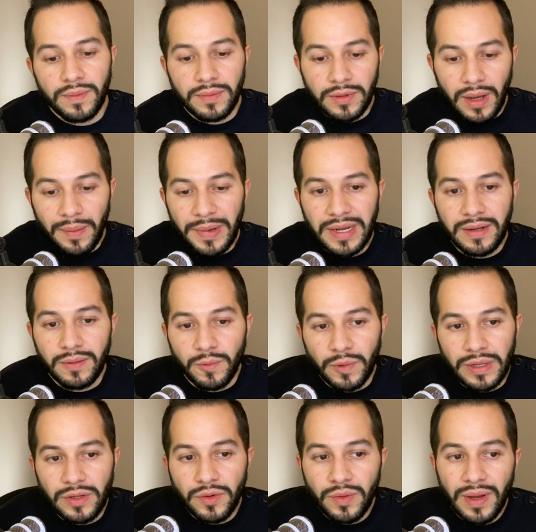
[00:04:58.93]
I mean,
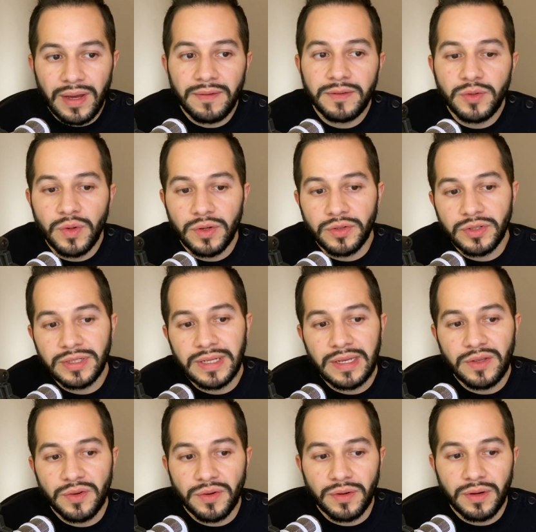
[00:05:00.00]
when you have to
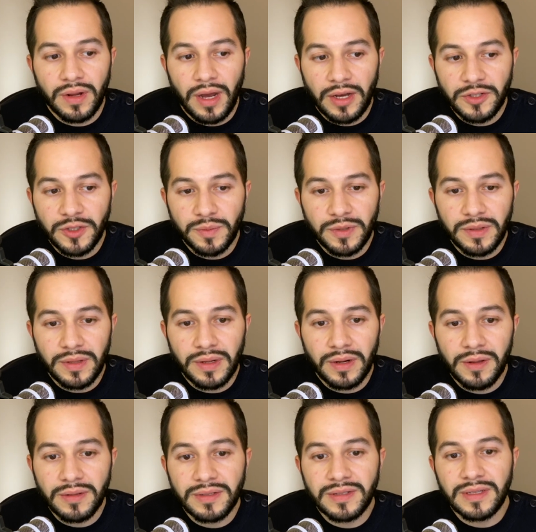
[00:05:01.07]
understand your customer, there
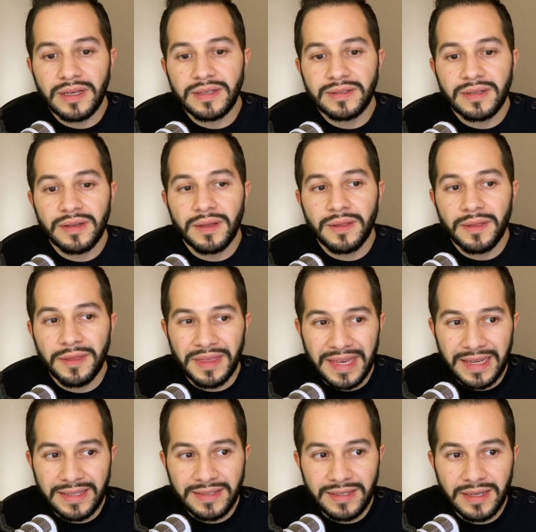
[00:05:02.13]
are six
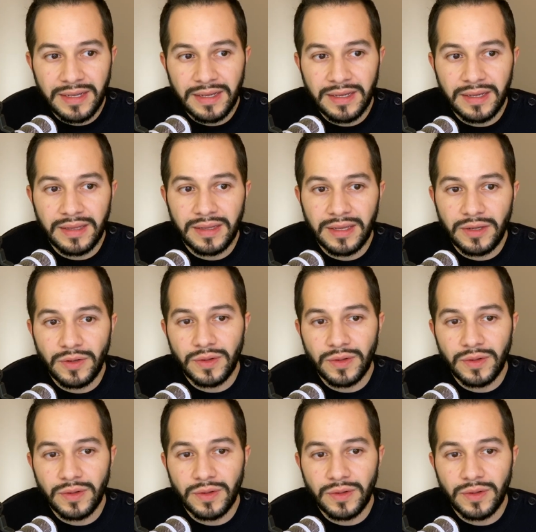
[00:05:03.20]
things that you